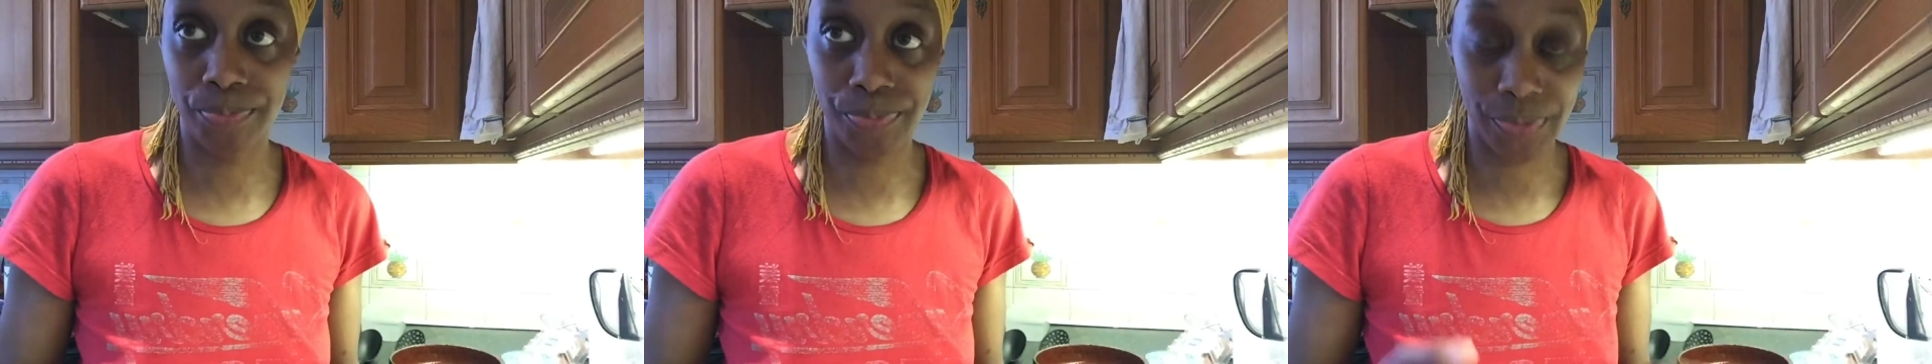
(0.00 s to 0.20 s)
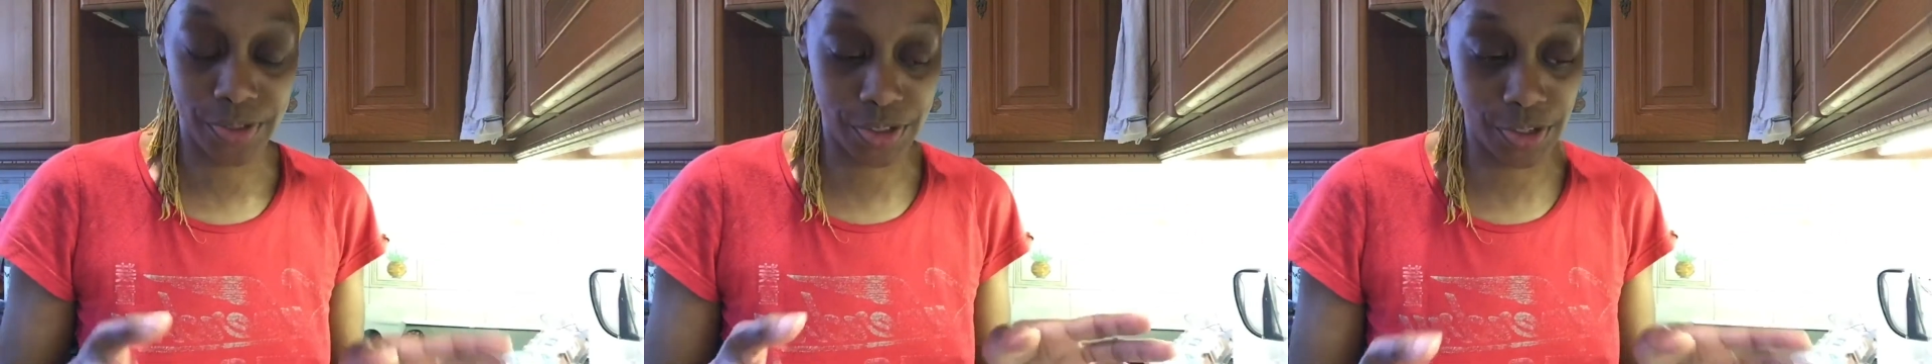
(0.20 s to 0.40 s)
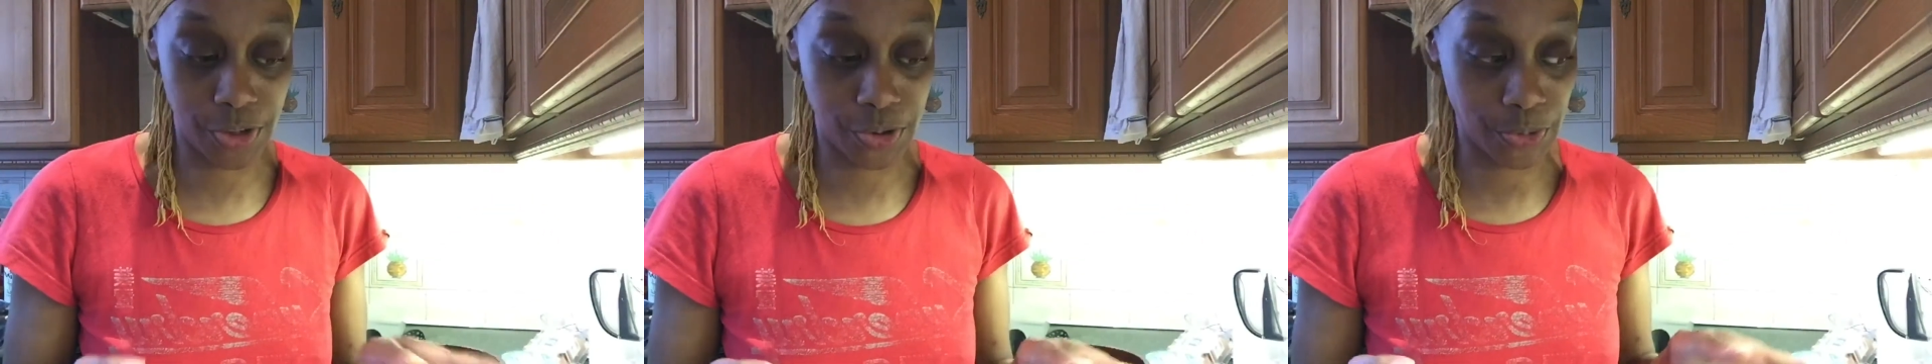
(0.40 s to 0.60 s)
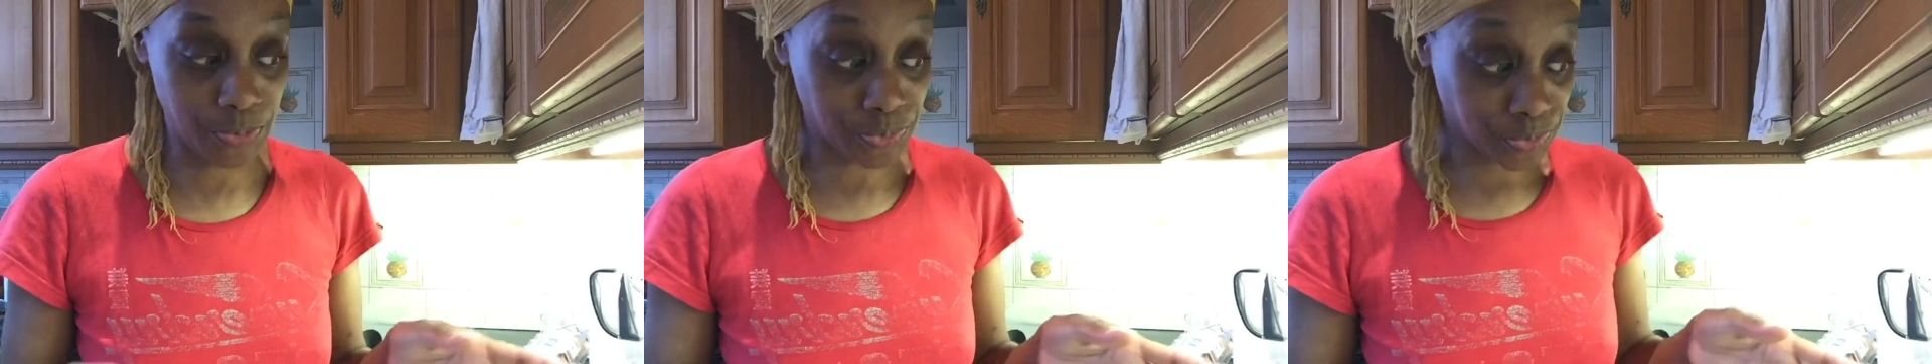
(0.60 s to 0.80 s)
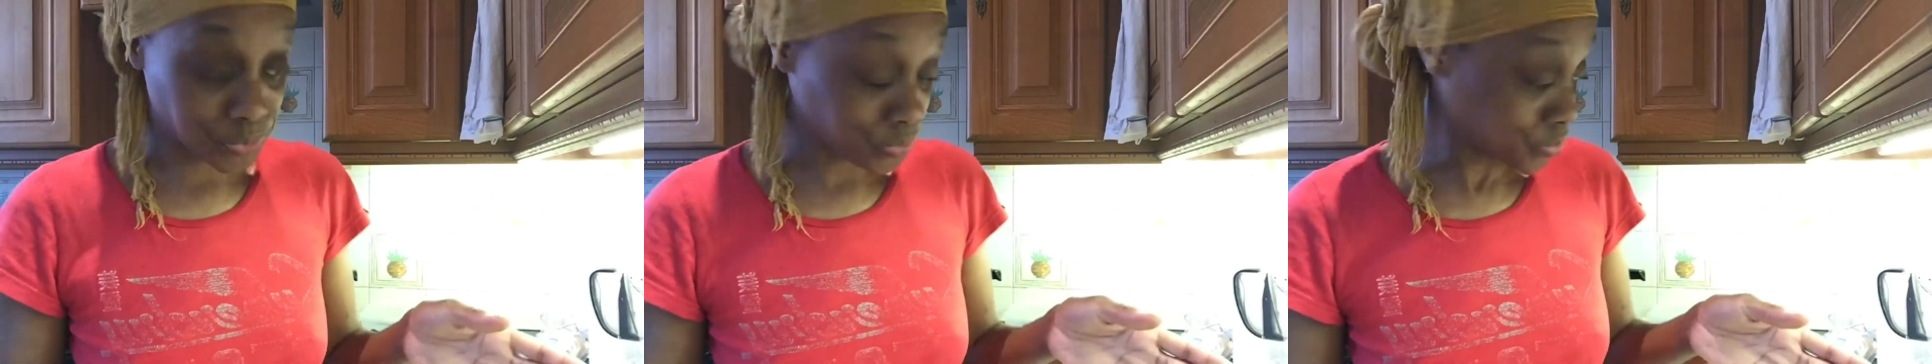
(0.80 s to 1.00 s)
so
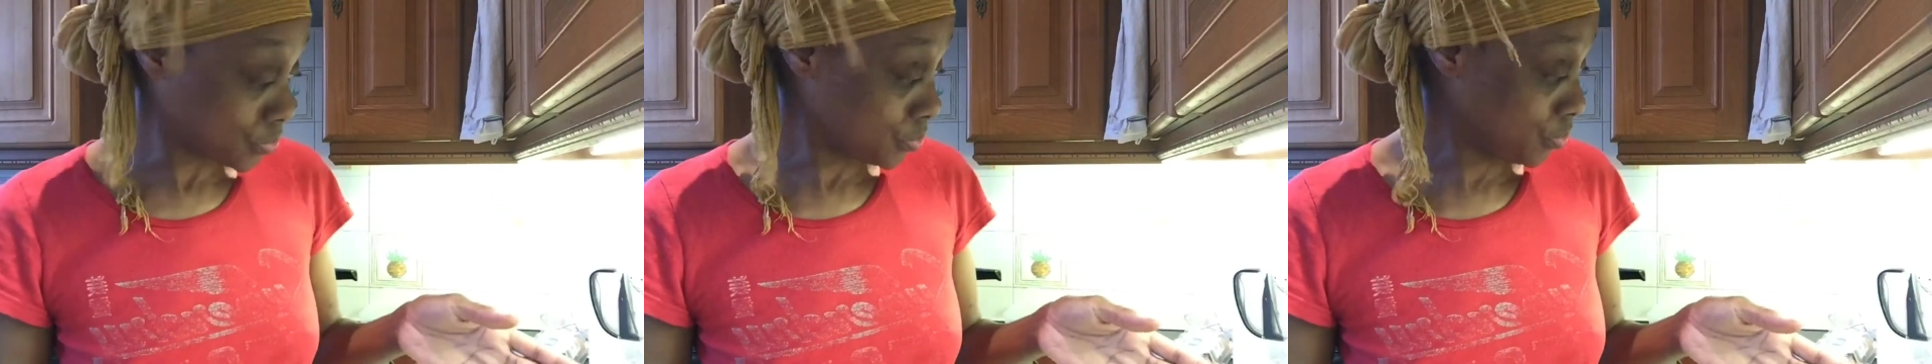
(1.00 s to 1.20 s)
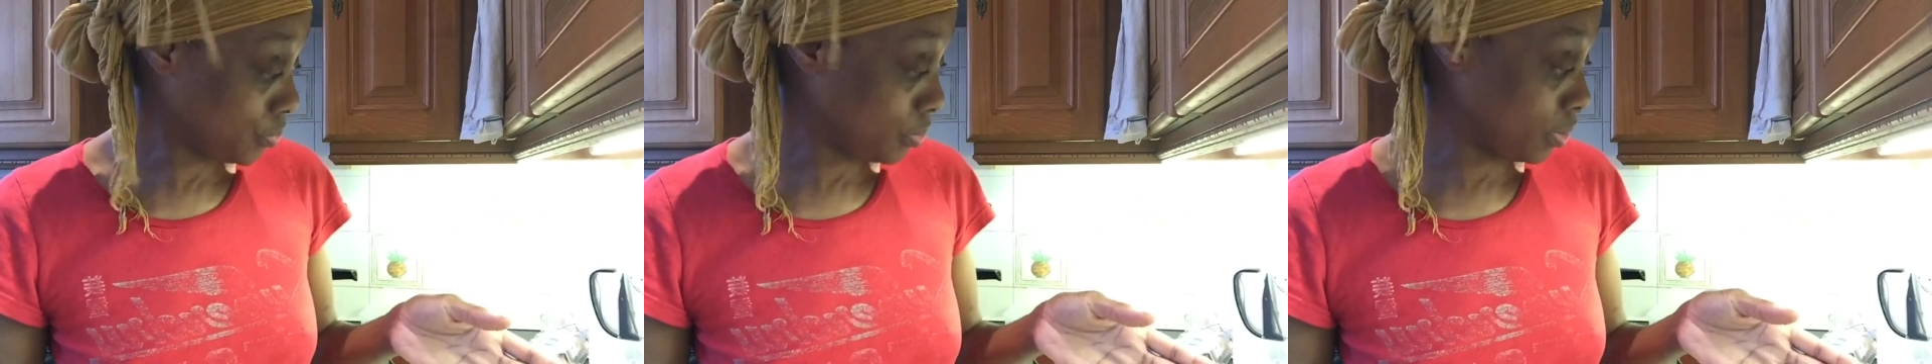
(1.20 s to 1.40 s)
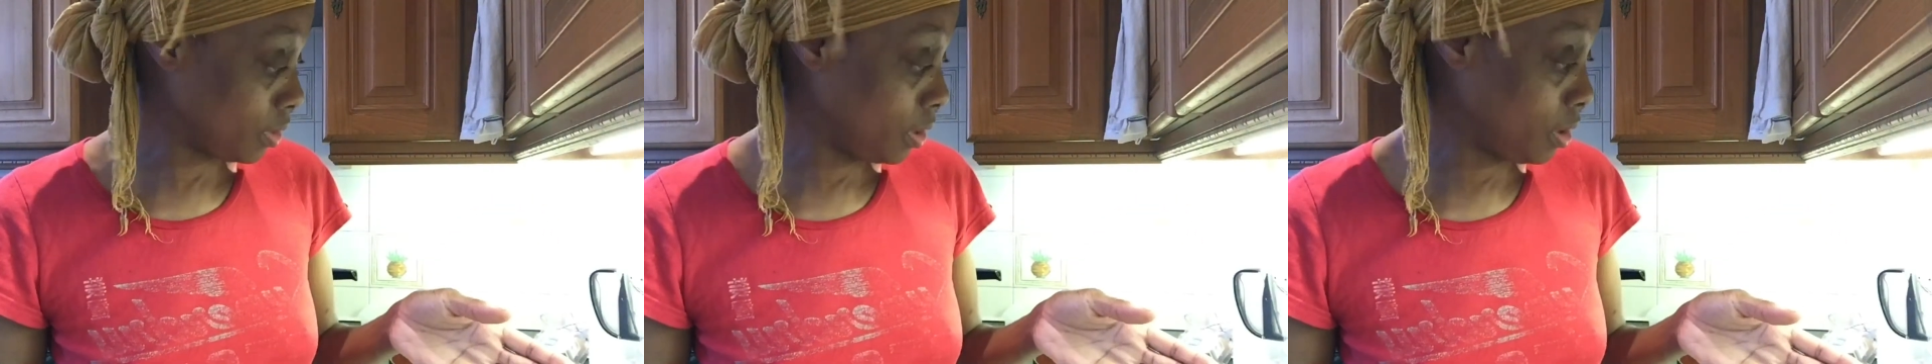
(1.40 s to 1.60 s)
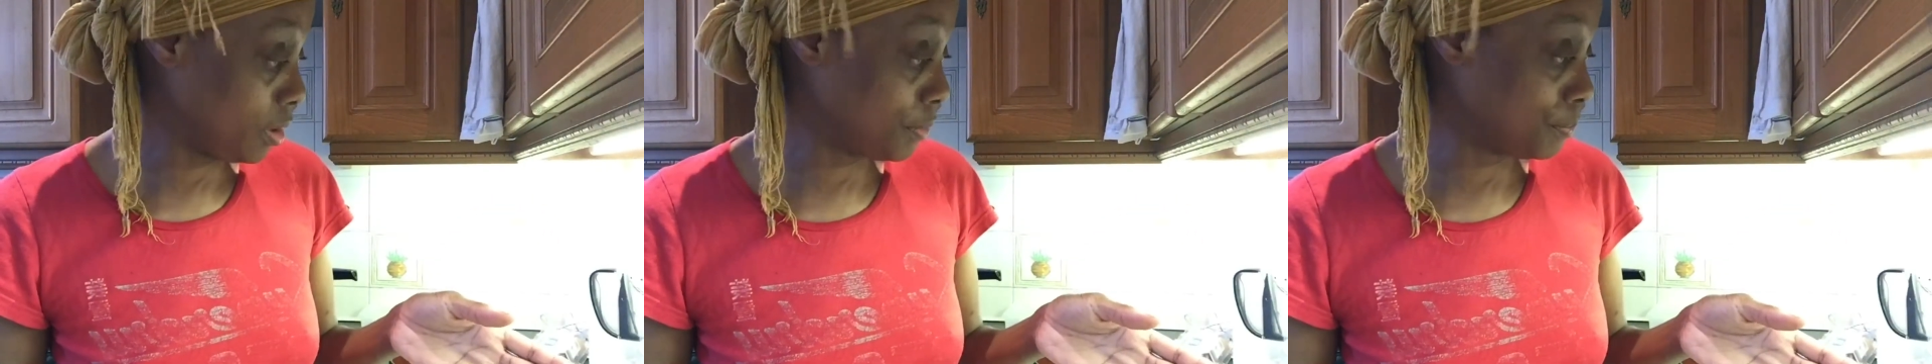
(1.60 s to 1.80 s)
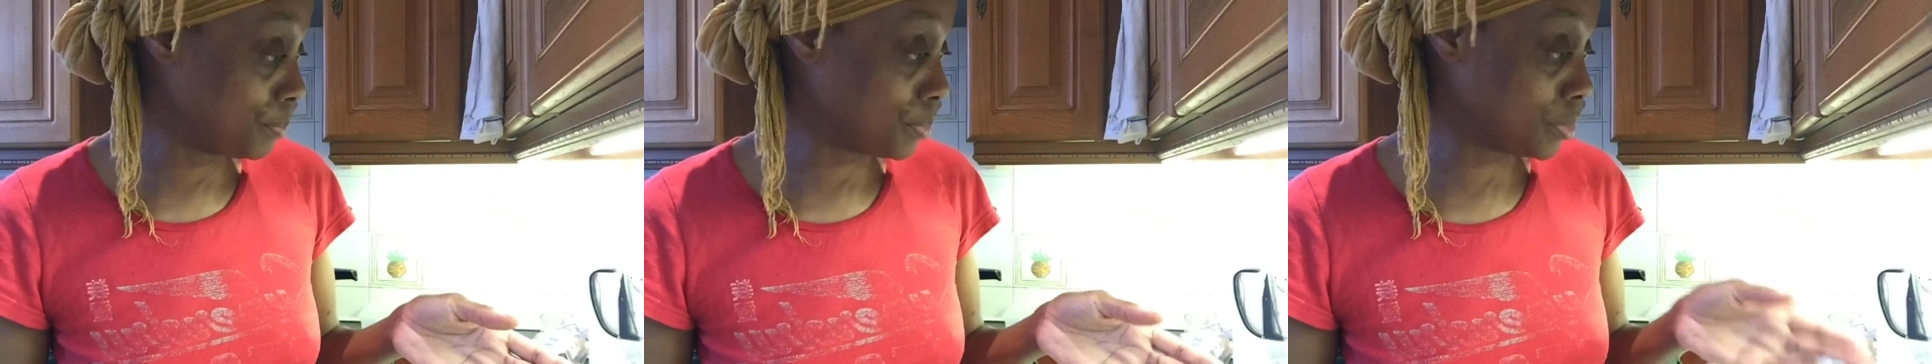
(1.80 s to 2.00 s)

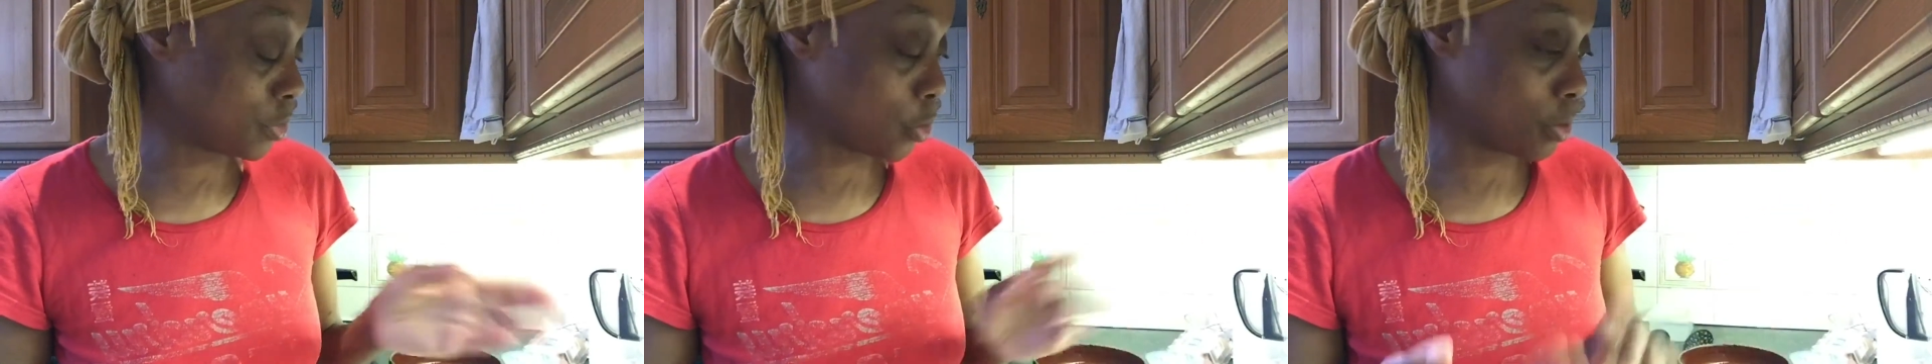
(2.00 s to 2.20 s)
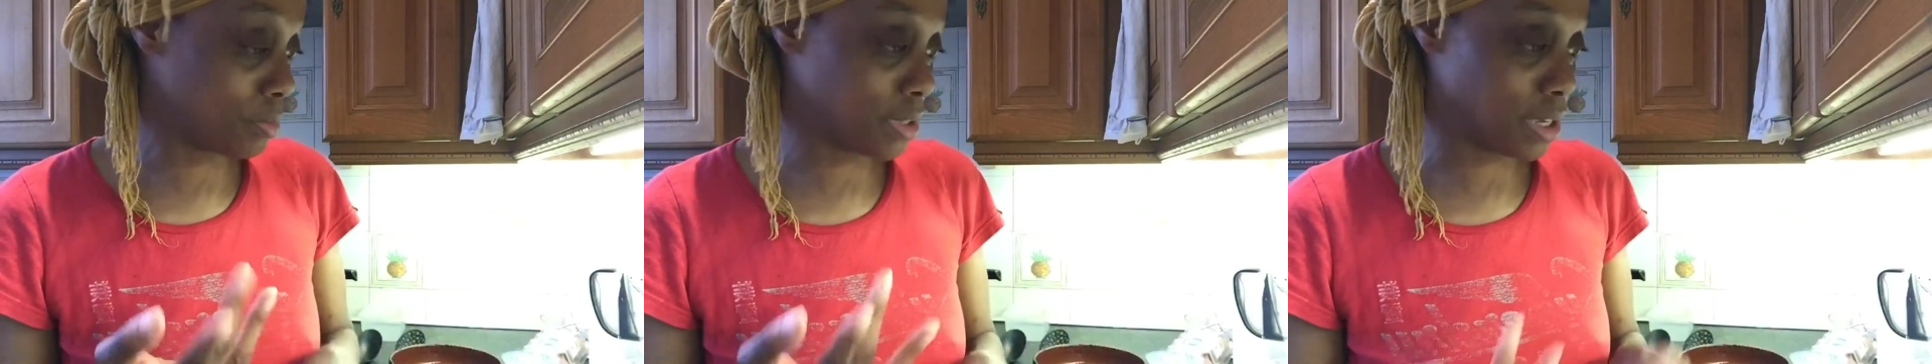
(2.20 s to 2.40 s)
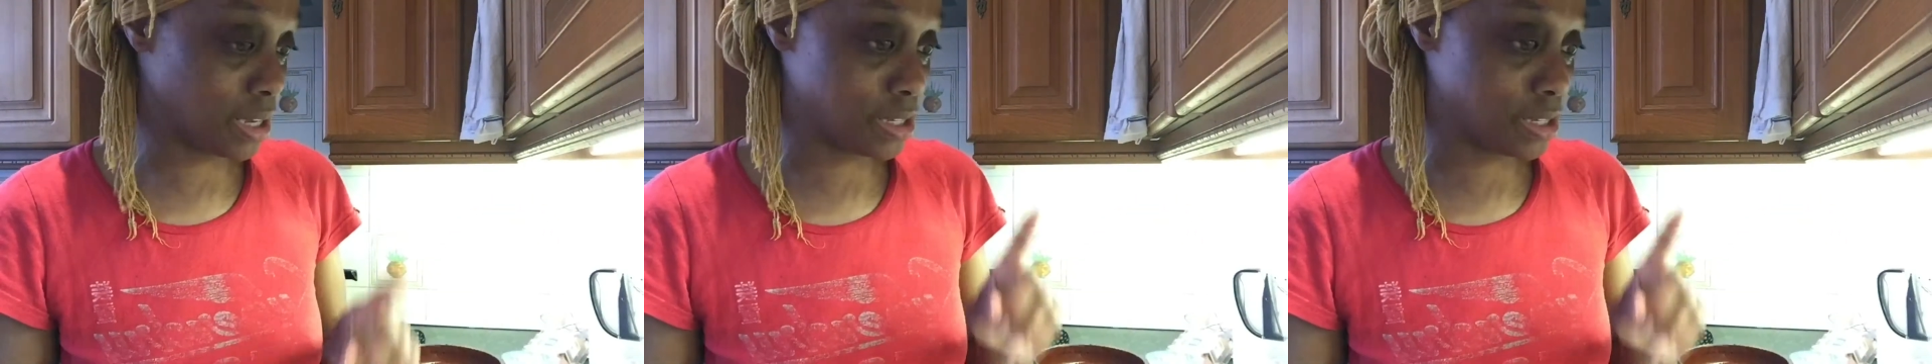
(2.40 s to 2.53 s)
normally